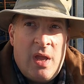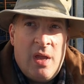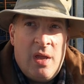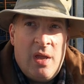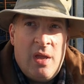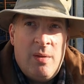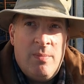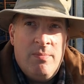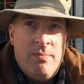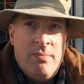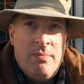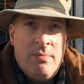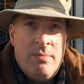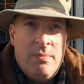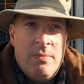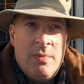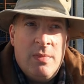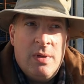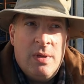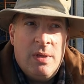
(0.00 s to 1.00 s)

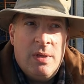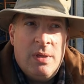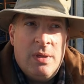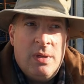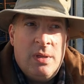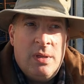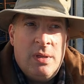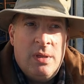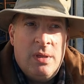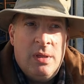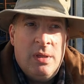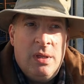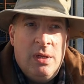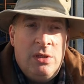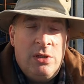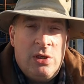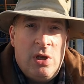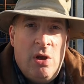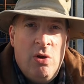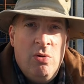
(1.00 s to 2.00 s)

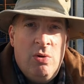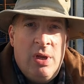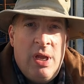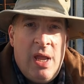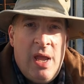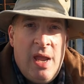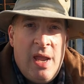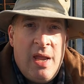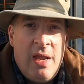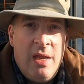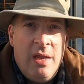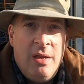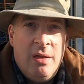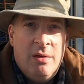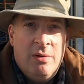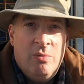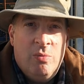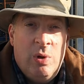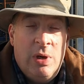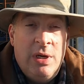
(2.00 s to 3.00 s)
It's okay
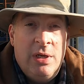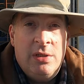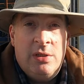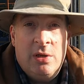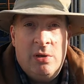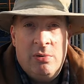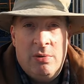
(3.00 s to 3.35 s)
when it's